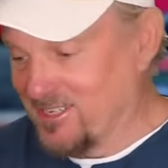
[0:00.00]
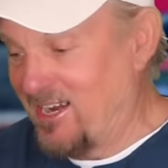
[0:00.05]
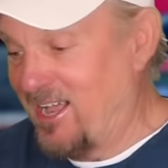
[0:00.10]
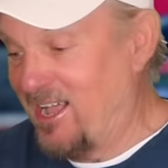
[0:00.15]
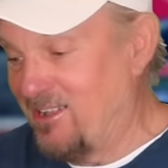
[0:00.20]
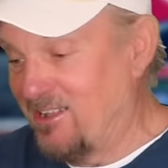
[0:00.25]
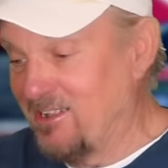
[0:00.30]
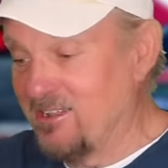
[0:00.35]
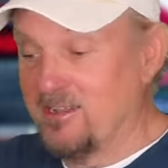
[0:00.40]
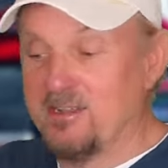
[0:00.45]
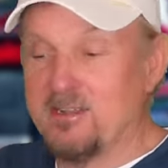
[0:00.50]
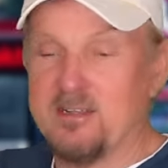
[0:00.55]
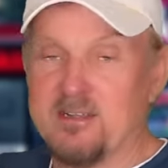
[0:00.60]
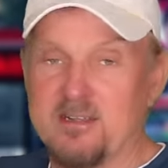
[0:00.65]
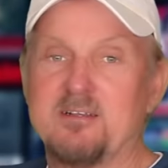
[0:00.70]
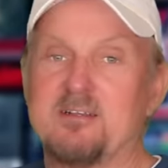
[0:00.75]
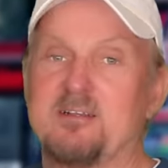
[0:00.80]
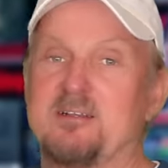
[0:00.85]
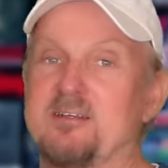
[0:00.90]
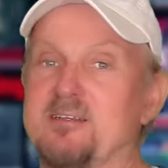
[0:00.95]
And I'll
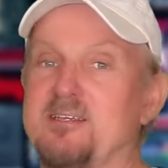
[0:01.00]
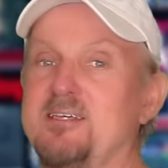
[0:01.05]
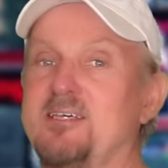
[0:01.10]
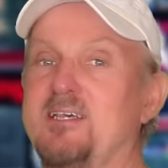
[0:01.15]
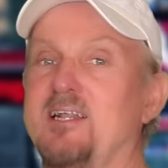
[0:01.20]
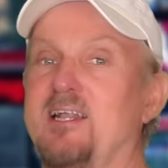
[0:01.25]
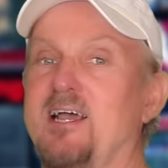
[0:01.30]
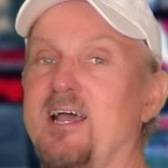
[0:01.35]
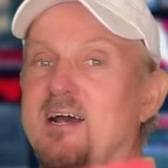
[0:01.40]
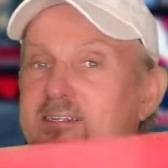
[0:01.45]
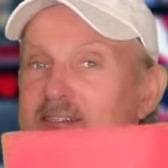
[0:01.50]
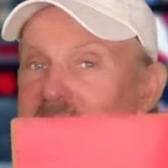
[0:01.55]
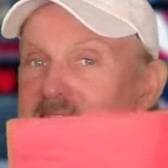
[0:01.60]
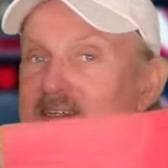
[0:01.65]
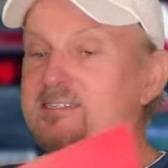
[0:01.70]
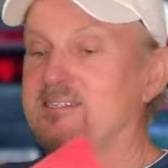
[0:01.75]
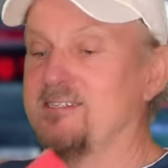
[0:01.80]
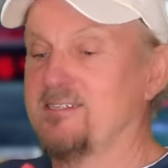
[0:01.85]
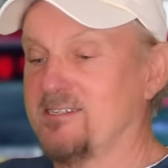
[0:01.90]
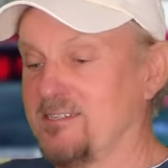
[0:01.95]
get out
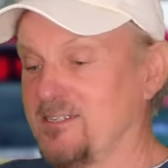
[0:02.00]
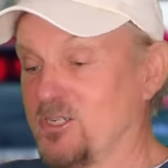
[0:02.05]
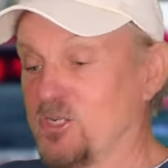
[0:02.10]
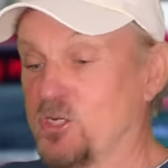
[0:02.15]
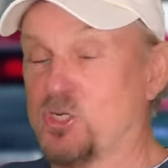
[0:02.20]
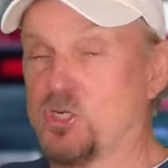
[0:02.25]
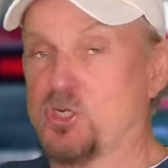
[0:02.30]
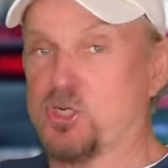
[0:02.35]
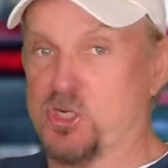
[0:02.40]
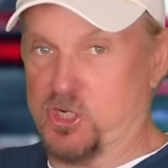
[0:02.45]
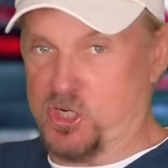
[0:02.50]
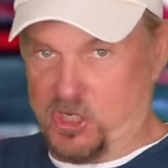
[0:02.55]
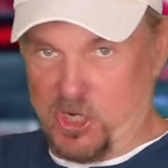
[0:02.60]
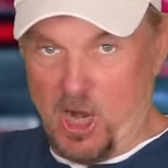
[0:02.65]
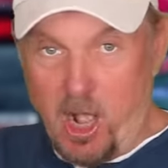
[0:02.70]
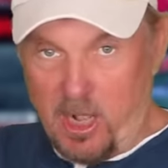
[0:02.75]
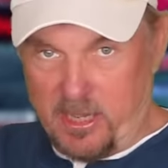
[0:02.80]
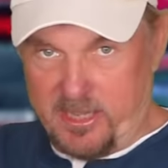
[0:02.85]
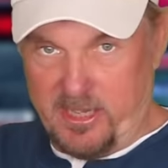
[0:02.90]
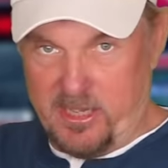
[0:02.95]
this
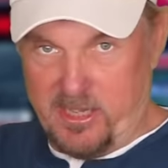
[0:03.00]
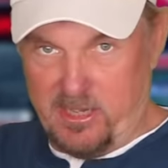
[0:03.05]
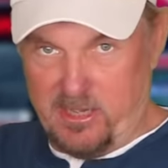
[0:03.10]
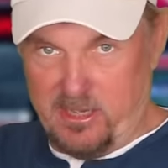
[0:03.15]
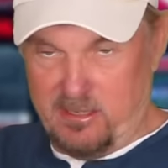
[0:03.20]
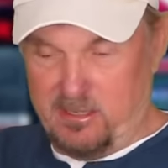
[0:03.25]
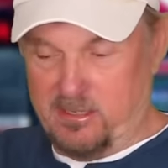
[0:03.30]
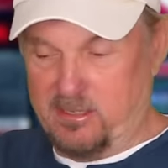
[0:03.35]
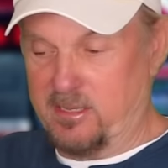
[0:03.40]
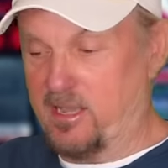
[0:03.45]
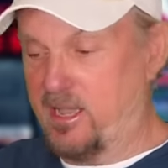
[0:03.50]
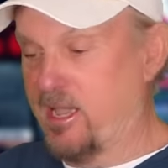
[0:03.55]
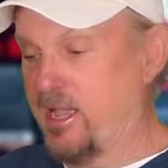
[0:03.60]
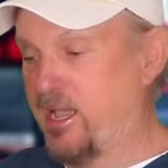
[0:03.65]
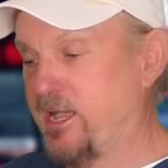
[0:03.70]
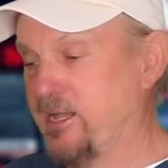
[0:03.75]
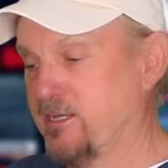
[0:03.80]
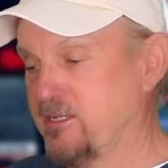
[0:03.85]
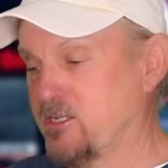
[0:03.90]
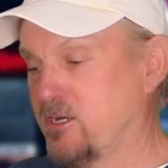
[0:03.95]
shocking
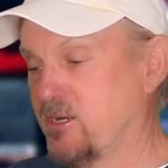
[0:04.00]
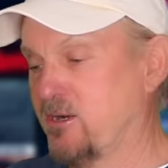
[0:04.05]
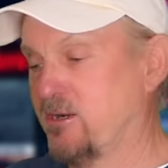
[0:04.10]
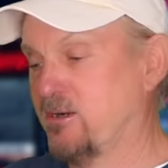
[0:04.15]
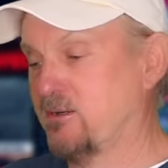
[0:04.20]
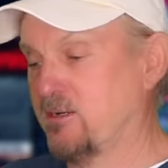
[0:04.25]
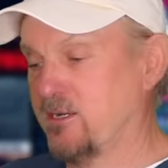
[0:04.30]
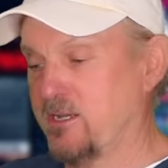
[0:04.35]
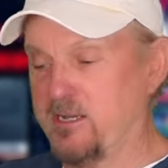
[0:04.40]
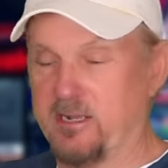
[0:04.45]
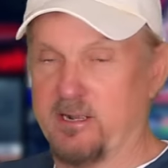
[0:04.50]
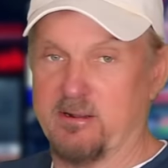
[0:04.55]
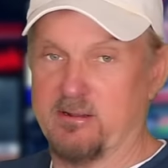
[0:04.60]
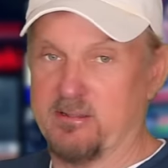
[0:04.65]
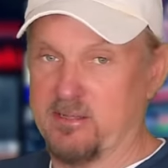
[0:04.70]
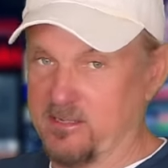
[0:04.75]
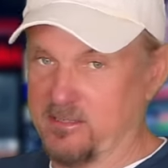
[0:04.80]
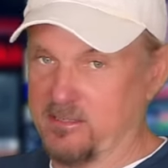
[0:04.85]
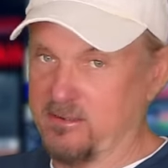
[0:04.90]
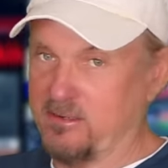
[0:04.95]
answer here.
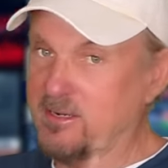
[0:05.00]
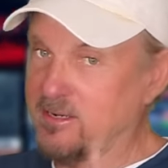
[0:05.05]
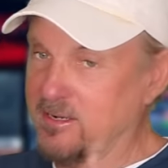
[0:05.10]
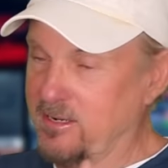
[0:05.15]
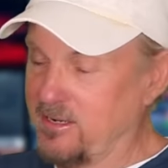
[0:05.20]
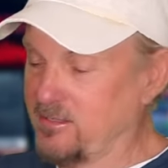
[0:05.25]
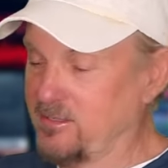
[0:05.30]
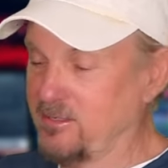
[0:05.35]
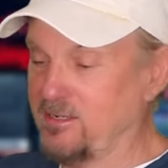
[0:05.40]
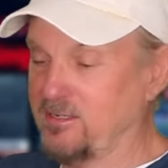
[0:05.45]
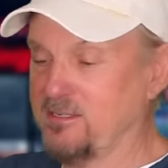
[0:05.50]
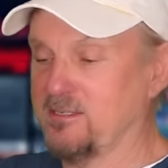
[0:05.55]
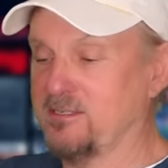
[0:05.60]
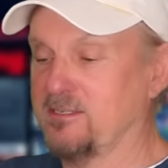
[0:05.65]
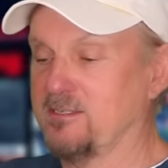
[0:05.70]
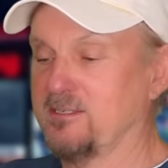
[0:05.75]
That's right. I told you.